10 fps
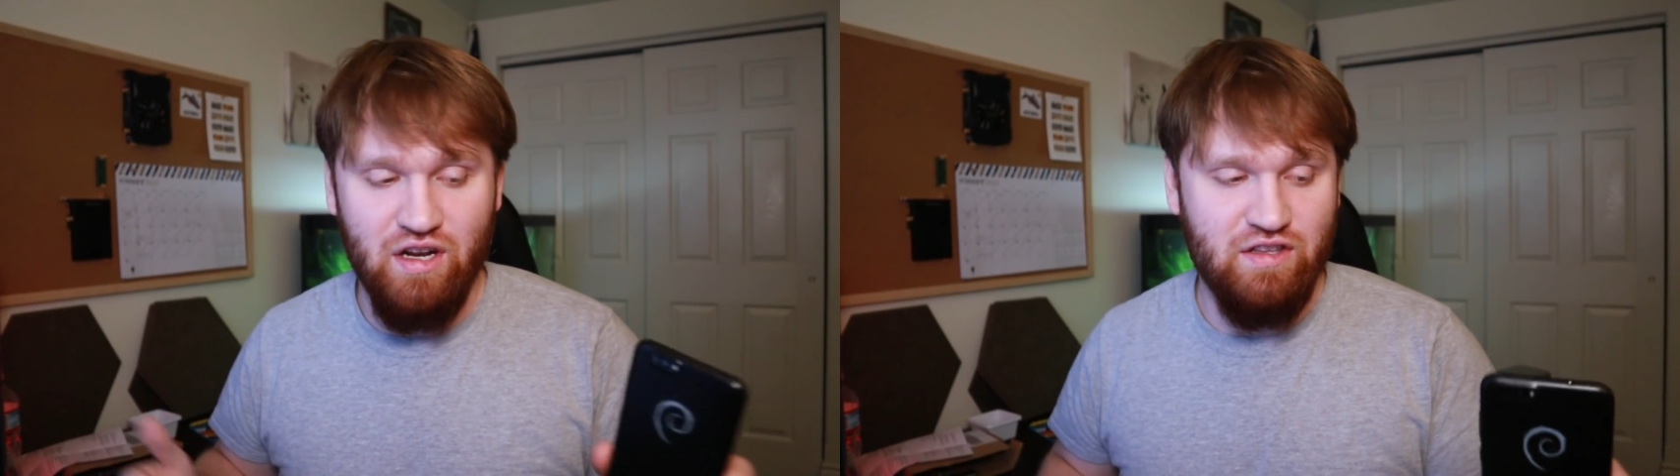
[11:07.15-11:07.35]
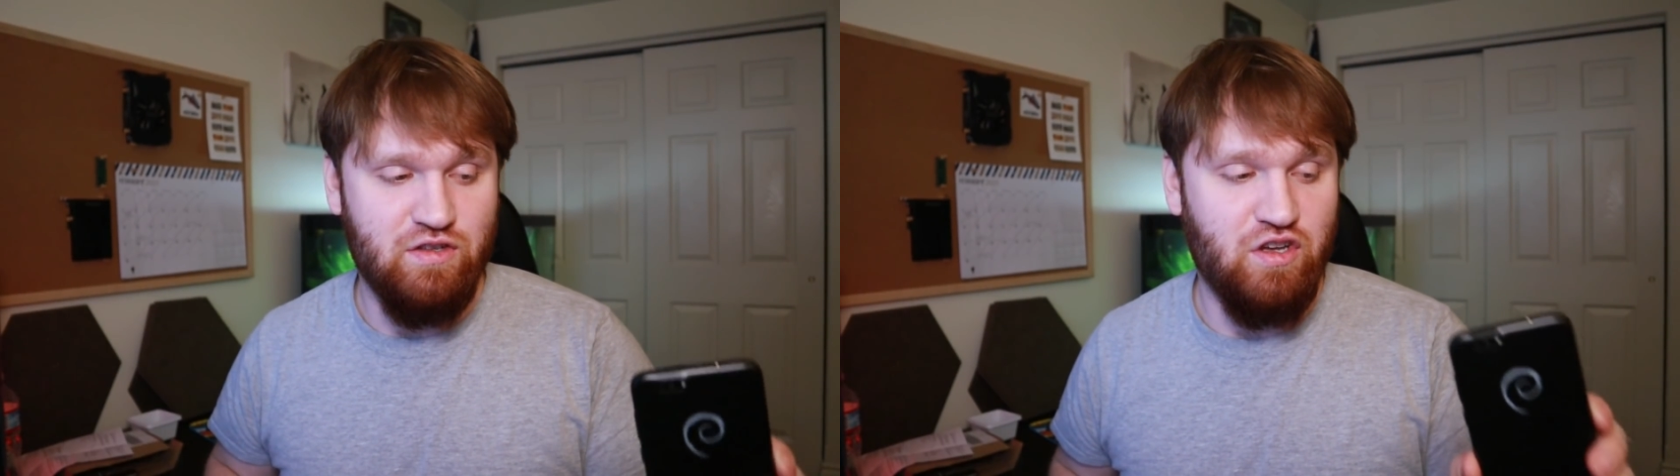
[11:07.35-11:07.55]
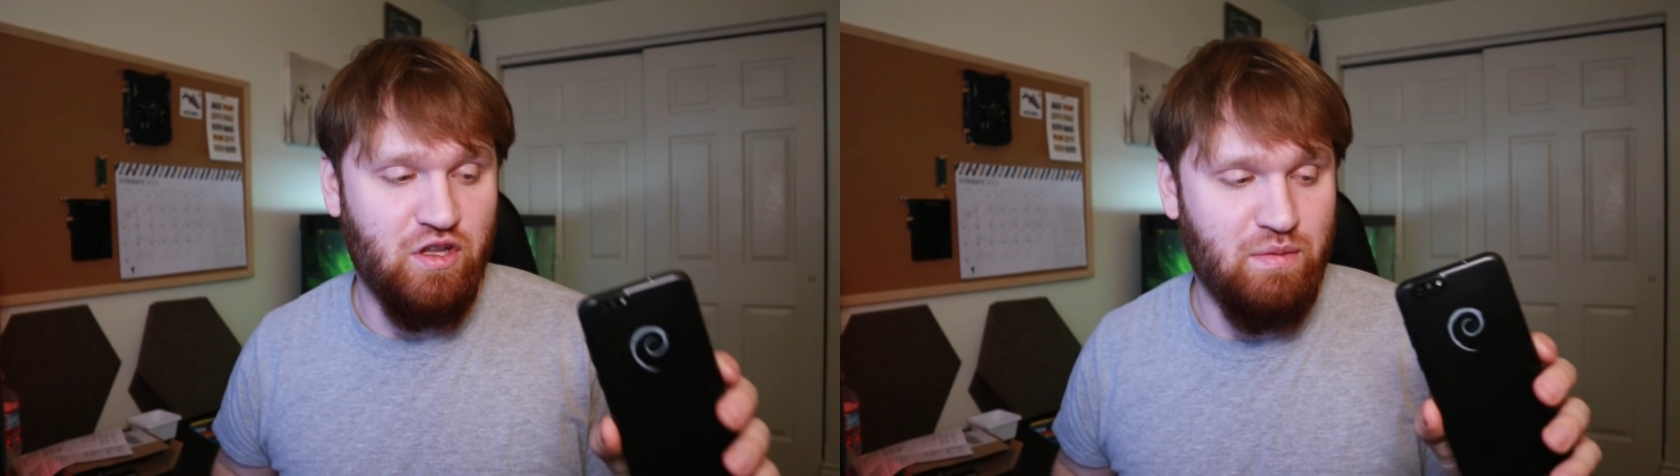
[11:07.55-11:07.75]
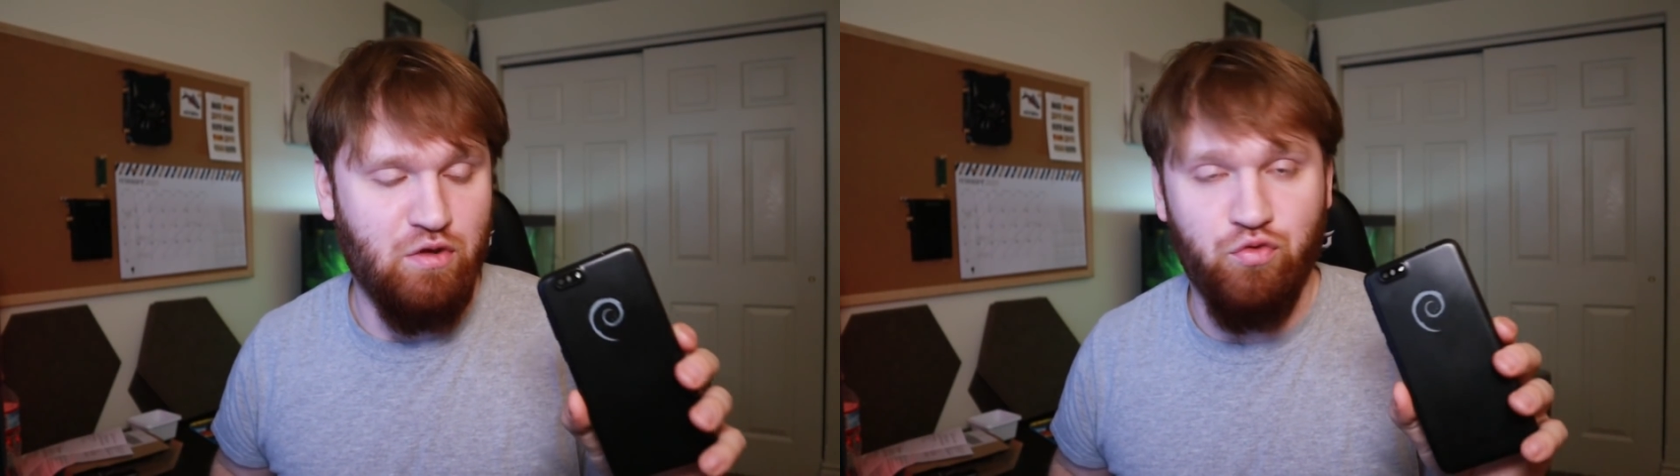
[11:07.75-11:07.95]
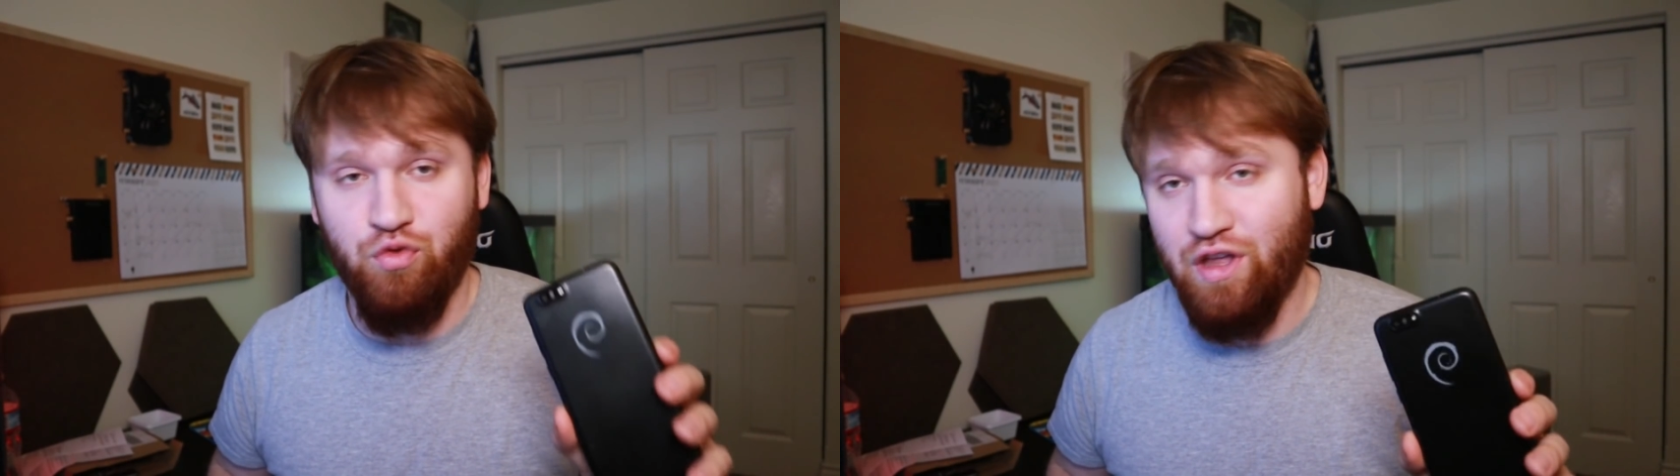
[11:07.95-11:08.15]
It's going to
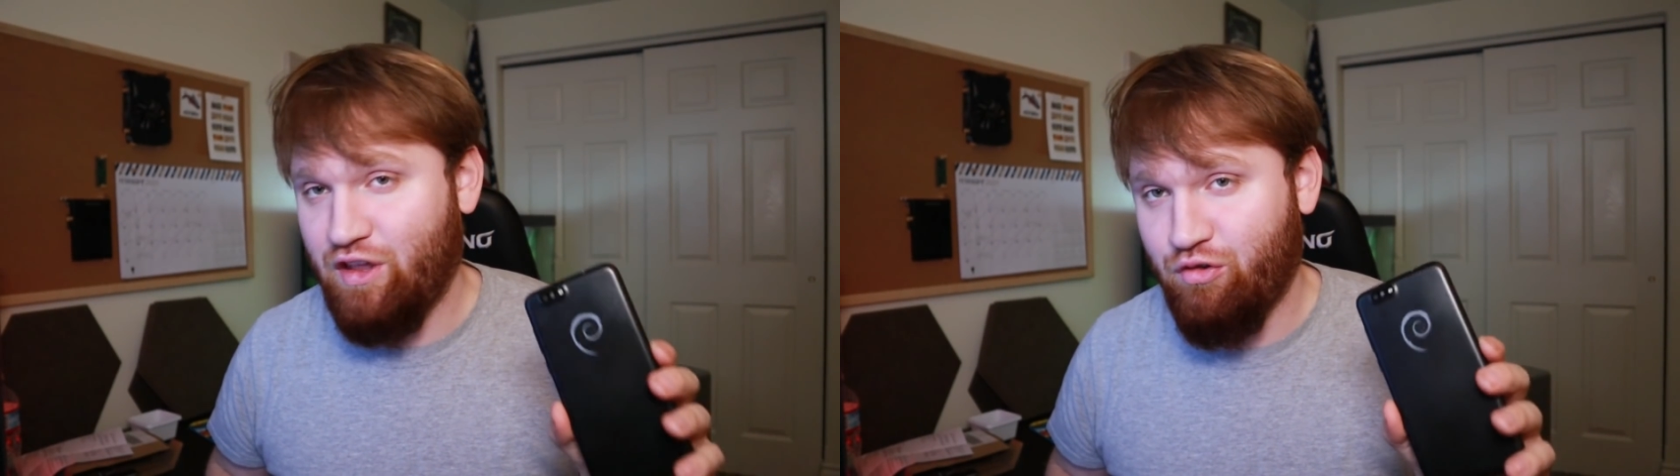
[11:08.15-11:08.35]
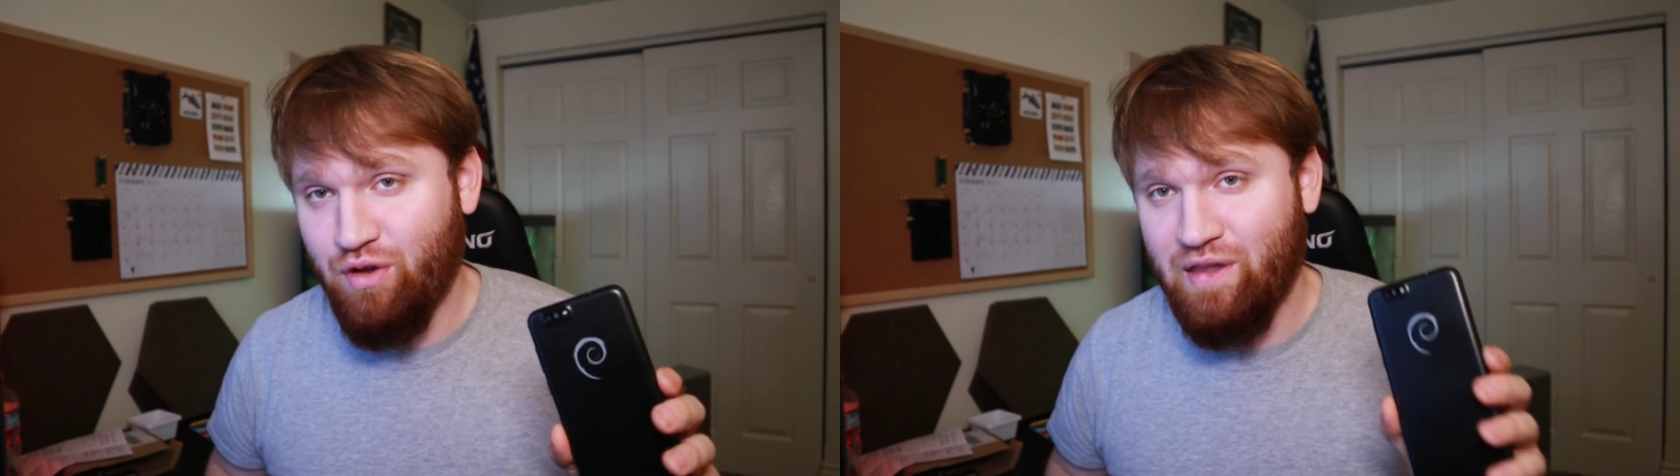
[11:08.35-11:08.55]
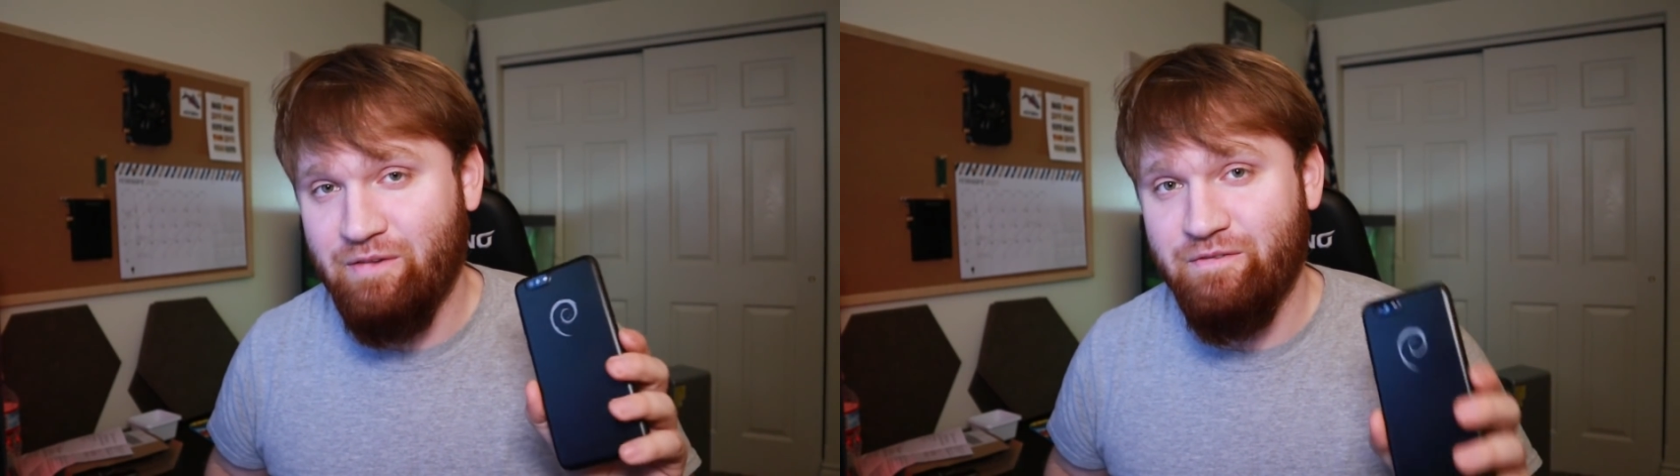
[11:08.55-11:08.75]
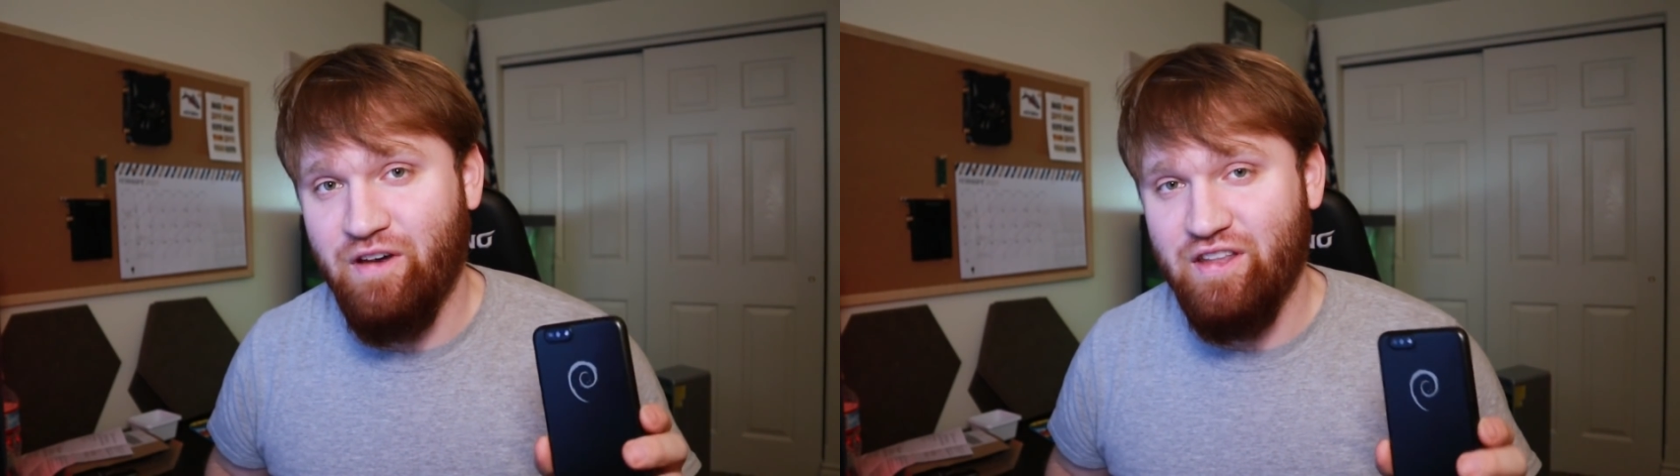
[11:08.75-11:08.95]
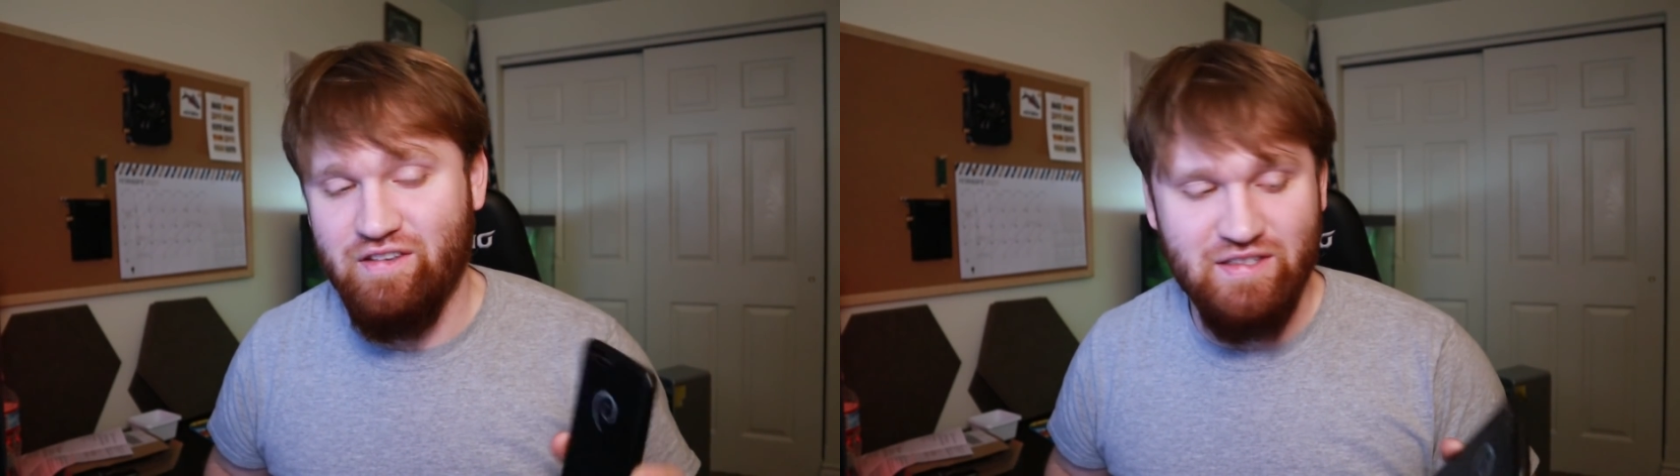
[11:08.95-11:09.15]
be really
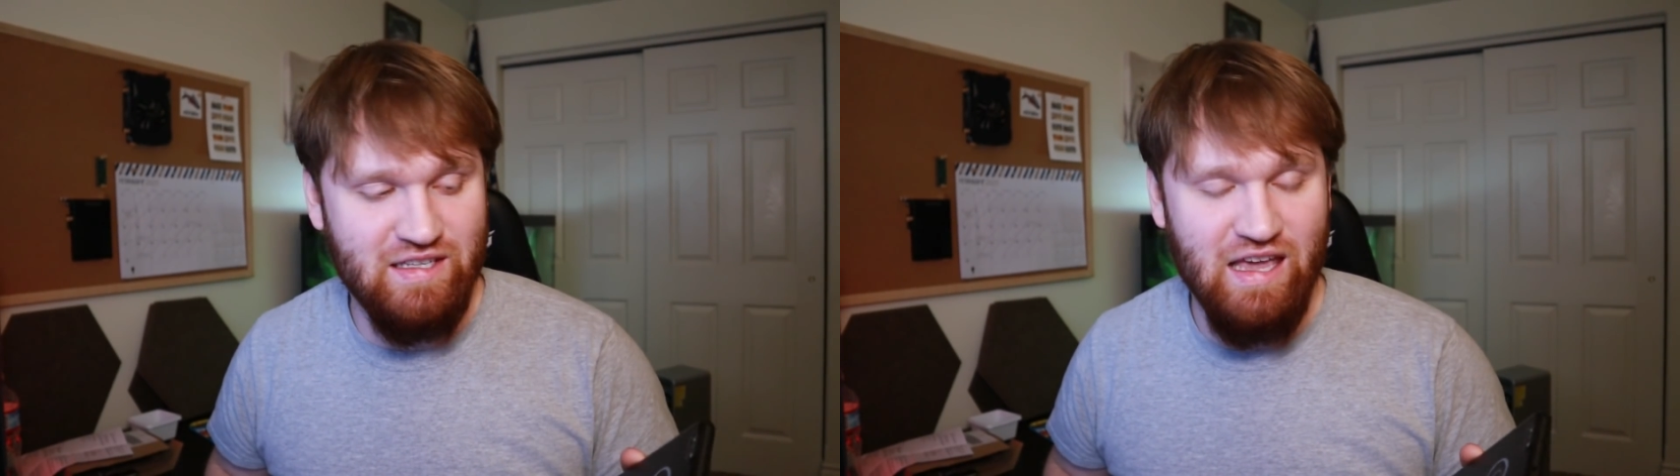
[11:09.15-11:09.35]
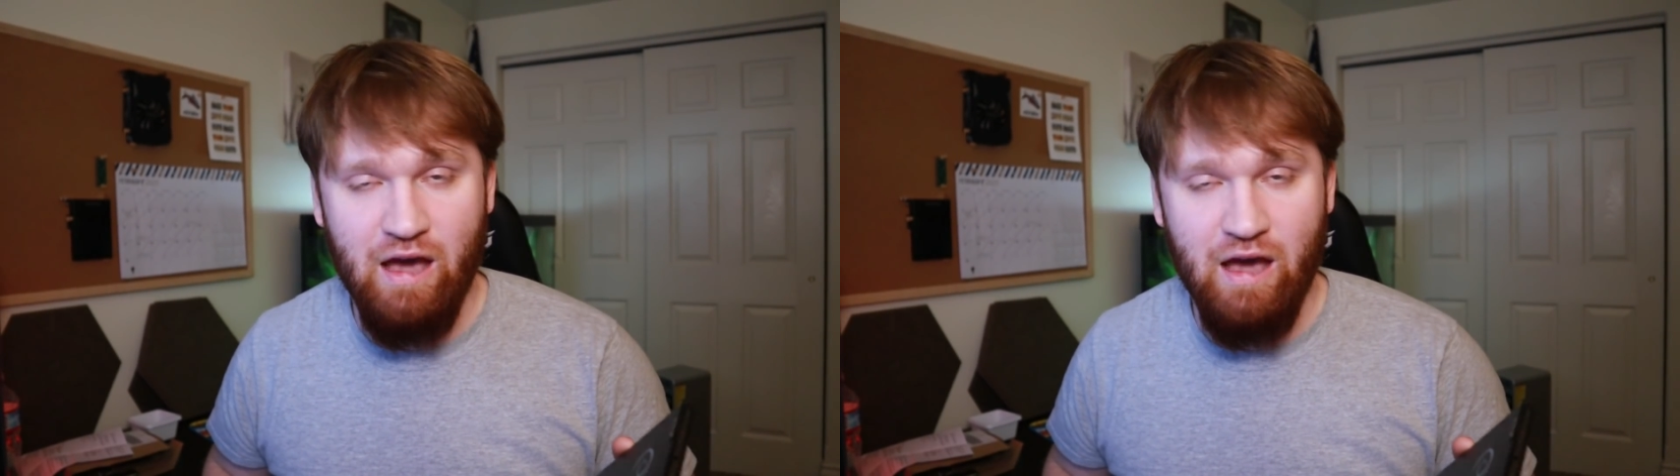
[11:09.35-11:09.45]
fun to see